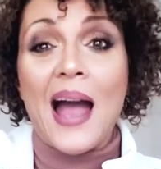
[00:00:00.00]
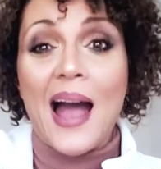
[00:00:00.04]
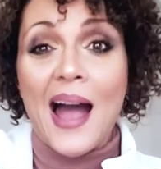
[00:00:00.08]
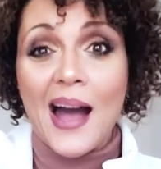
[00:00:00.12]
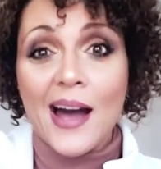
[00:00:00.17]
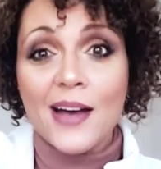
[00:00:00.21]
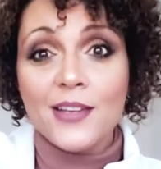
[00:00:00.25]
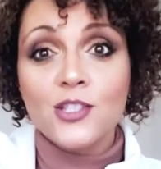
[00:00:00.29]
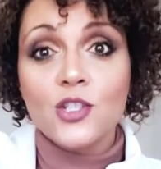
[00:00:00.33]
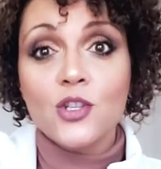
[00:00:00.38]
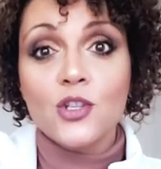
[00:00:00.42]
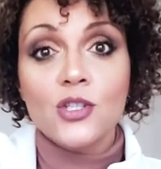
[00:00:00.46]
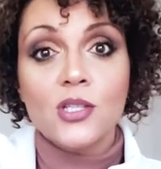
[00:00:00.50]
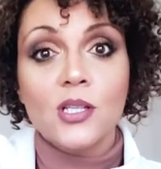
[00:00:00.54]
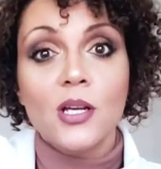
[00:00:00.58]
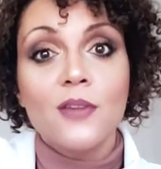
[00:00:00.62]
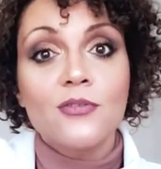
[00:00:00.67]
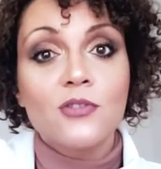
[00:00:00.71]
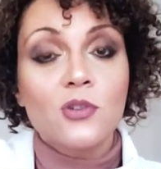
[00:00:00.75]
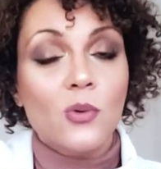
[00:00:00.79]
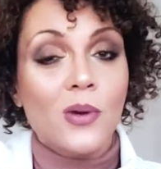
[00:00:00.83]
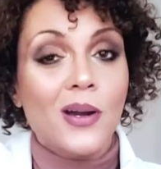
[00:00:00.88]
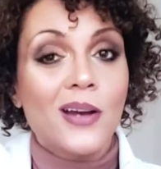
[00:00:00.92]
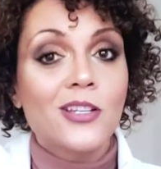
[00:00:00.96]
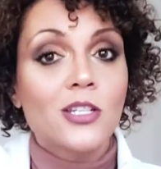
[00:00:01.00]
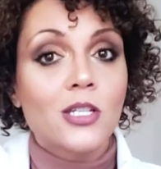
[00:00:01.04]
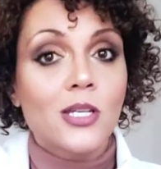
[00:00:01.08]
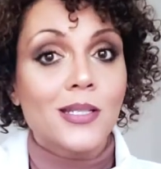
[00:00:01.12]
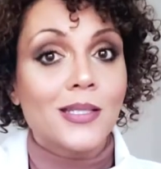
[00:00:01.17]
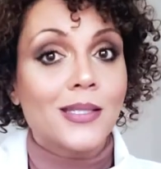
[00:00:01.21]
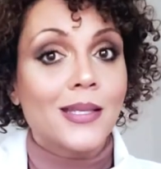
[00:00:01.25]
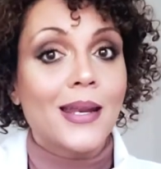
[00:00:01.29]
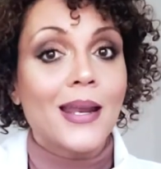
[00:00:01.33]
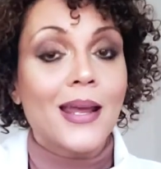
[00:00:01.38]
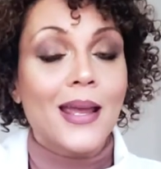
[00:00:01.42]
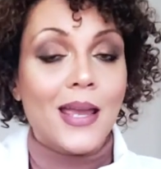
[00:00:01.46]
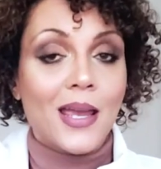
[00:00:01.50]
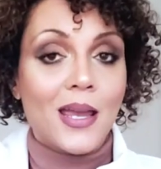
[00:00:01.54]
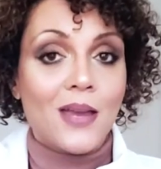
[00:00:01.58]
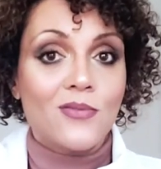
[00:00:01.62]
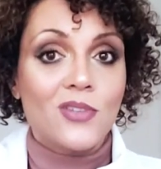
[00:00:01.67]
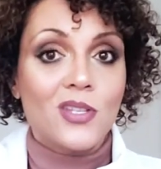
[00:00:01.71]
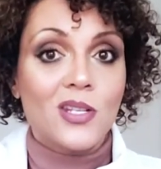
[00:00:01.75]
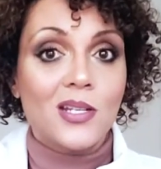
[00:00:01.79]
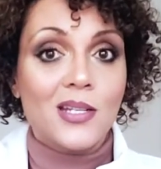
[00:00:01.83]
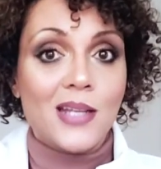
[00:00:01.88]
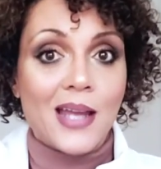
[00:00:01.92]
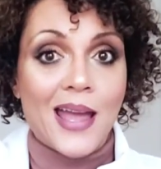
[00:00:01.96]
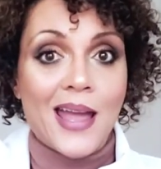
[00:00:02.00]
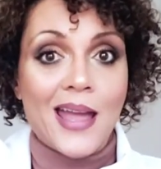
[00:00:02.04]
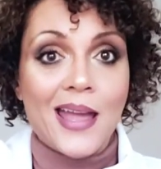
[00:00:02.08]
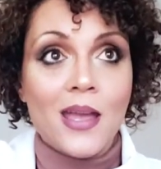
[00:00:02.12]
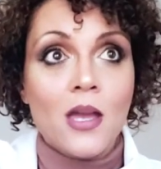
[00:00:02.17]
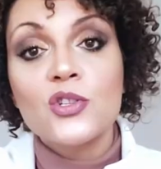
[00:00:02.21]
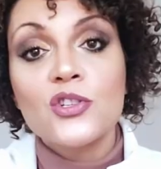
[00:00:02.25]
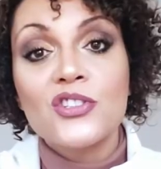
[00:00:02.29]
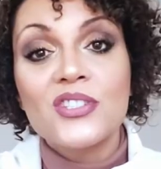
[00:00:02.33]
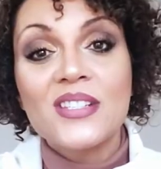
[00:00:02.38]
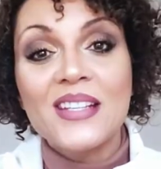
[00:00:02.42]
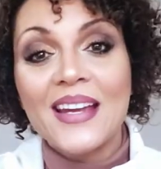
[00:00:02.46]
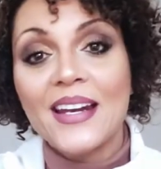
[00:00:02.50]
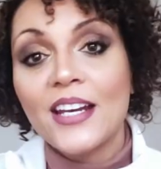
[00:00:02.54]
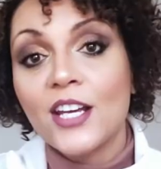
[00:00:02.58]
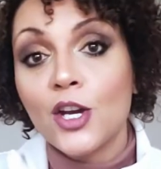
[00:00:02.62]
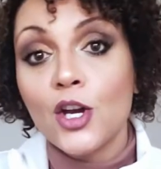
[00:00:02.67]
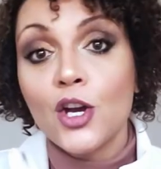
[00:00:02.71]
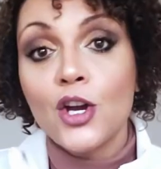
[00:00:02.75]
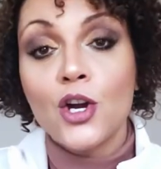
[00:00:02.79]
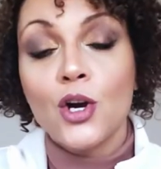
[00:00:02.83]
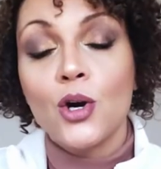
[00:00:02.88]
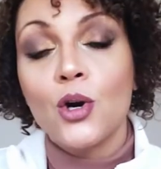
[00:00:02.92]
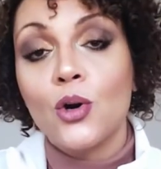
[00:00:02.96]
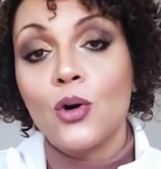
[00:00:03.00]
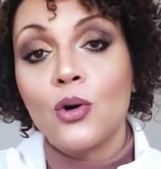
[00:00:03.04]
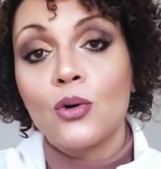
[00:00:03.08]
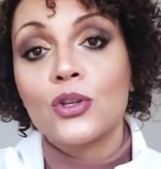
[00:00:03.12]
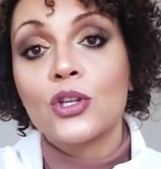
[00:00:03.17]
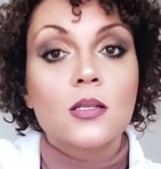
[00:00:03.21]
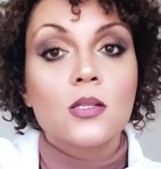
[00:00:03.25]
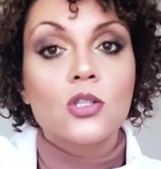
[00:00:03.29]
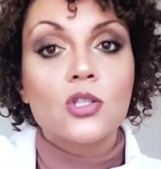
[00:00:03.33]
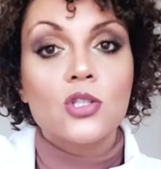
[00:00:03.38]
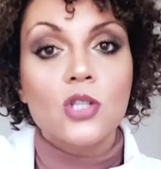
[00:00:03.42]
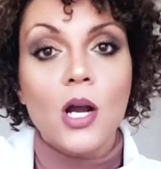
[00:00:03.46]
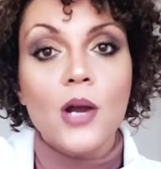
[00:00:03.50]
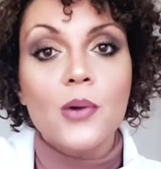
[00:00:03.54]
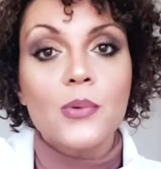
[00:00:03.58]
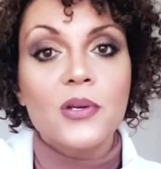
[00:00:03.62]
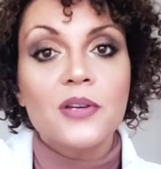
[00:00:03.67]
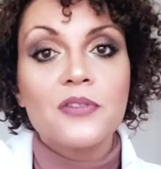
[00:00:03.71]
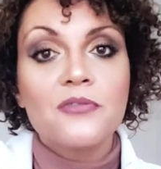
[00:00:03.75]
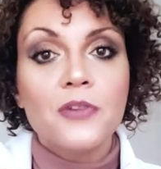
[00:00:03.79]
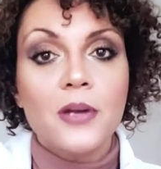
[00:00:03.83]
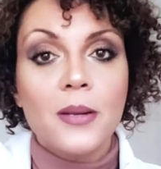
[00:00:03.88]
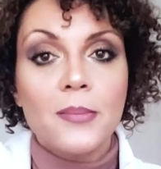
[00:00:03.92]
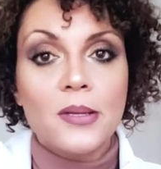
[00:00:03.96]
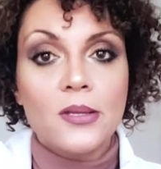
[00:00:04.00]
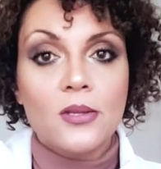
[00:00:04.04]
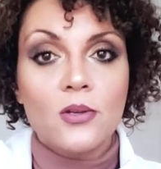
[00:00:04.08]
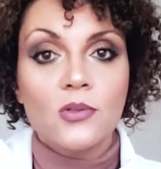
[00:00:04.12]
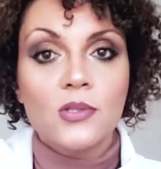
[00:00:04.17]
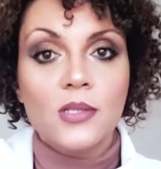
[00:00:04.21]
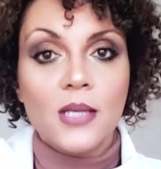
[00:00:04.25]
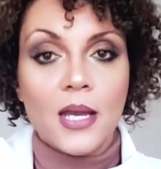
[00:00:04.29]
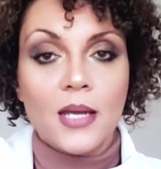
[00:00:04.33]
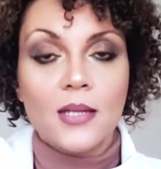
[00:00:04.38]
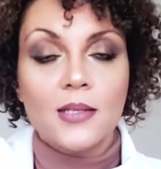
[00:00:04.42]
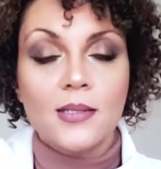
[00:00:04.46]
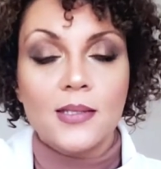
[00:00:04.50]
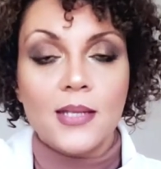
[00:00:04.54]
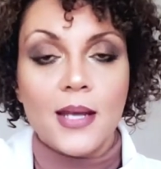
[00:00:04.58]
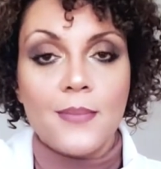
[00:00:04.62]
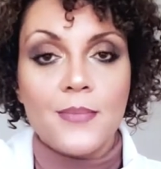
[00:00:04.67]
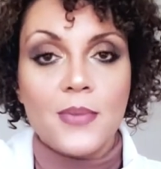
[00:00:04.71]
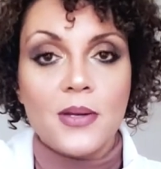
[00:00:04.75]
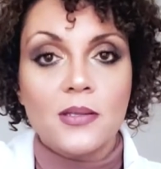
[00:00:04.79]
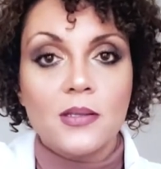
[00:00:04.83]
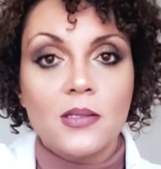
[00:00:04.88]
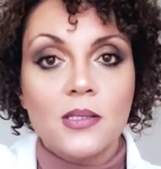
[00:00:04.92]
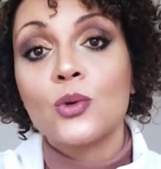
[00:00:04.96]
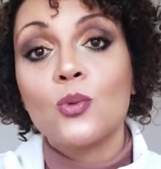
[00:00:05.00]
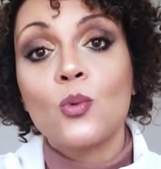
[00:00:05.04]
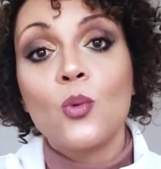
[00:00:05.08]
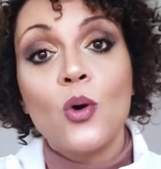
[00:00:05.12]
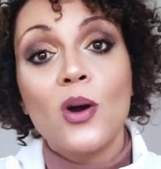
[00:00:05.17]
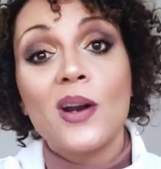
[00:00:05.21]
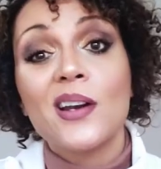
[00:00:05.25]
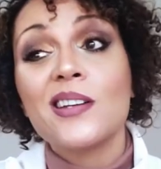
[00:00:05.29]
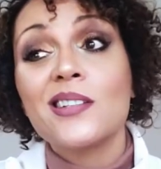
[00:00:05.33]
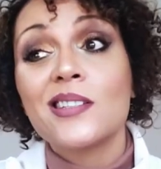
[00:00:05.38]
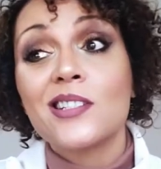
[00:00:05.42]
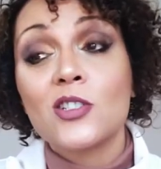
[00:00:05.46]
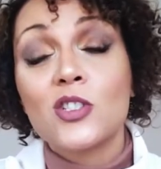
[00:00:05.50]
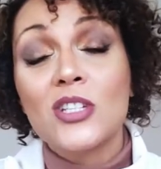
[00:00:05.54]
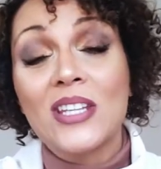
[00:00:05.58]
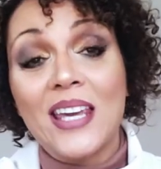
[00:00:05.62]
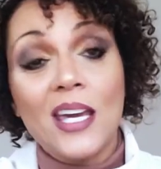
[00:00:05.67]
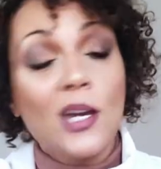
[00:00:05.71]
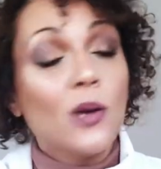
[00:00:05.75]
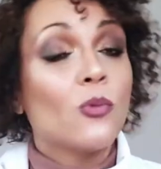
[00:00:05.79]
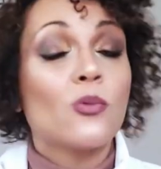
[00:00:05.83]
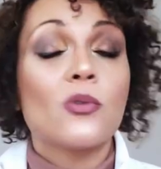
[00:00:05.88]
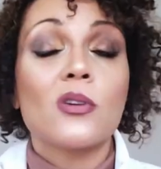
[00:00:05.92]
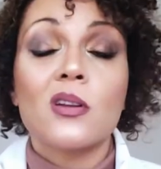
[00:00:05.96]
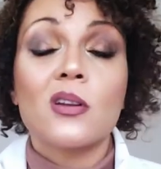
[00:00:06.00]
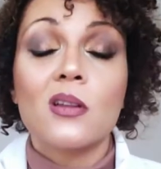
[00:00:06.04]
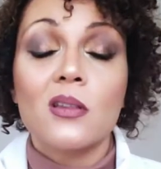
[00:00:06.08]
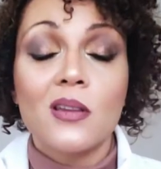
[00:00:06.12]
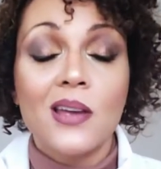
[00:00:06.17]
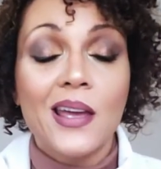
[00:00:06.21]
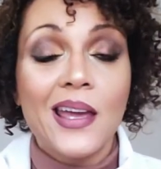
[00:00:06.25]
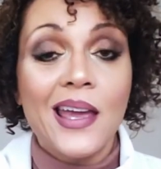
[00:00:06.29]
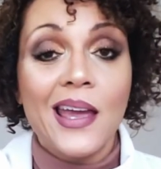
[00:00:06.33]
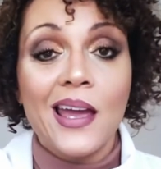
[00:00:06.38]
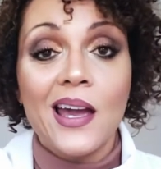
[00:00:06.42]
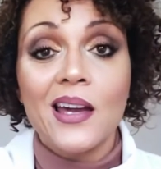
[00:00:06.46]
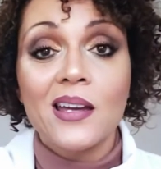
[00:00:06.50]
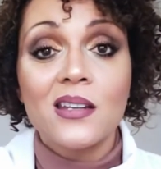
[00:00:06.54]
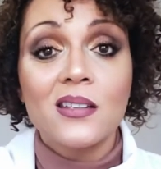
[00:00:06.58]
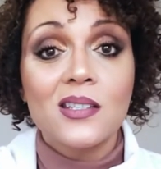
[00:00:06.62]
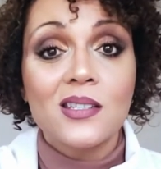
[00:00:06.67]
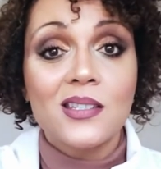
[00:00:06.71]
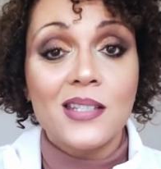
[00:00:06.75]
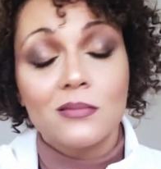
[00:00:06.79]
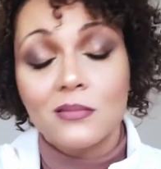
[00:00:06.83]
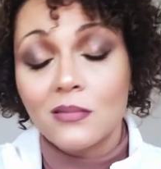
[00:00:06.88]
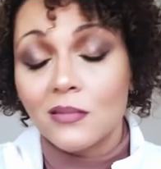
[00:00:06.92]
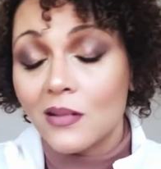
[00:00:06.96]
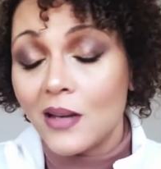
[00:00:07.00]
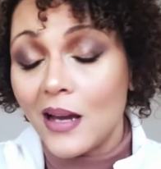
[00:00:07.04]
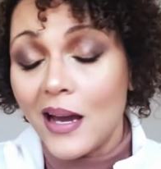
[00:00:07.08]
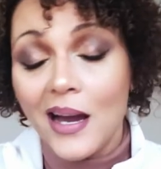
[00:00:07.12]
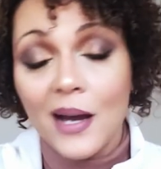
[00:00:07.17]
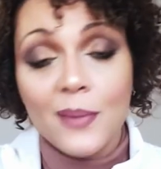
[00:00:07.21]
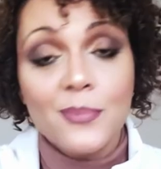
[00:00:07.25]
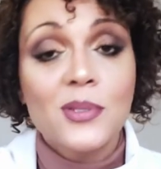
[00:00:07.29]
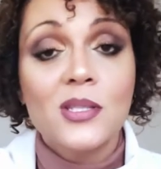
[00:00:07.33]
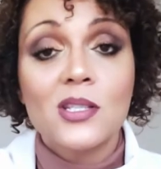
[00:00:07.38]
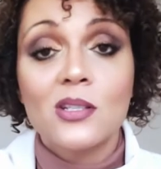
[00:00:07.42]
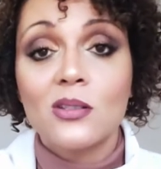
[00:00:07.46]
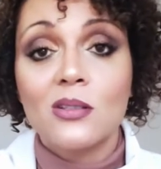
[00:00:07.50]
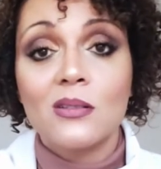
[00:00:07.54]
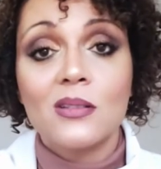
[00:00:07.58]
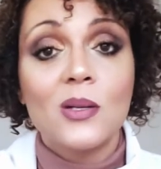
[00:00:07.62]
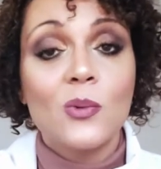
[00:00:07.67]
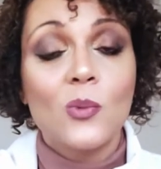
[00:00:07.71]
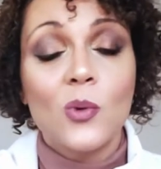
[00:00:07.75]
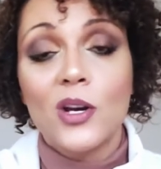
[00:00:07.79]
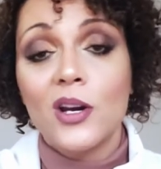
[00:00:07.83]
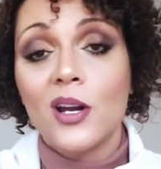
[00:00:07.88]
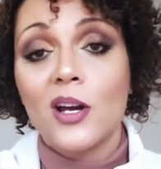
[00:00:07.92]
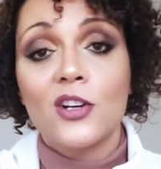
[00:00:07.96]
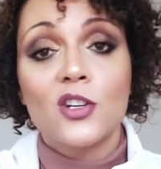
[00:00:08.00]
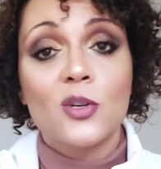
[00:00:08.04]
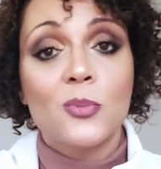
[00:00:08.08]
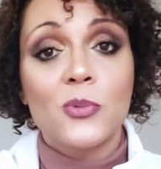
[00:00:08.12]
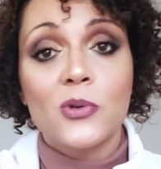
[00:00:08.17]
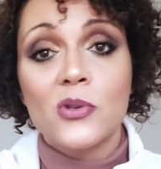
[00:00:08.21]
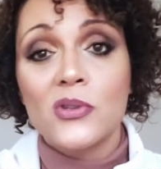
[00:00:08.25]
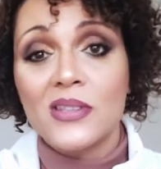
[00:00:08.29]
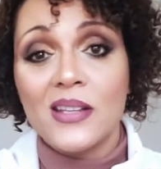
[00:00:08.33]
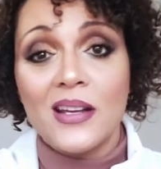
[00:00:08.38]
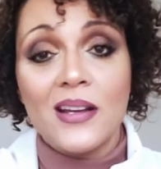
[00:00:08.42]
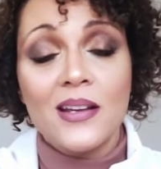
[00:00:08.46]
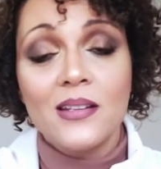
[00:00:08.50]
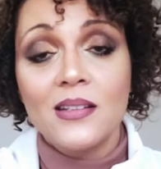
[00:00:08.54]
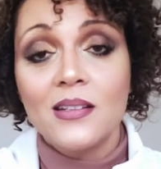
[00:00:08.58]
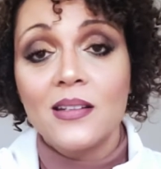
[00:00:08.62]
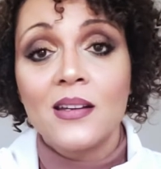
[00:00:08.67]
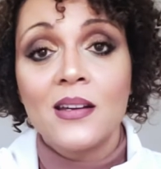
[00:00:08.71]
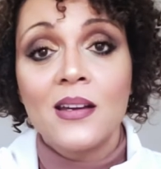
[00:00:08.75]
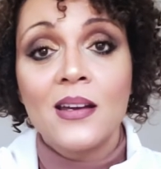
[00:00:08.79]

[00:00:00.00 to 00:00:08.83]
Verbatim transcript: Ask yourself the questions that I gave you today. When you're setting a goal, start reframing those can't statements. You wanna get rid of the can'ts, absolutely 100%.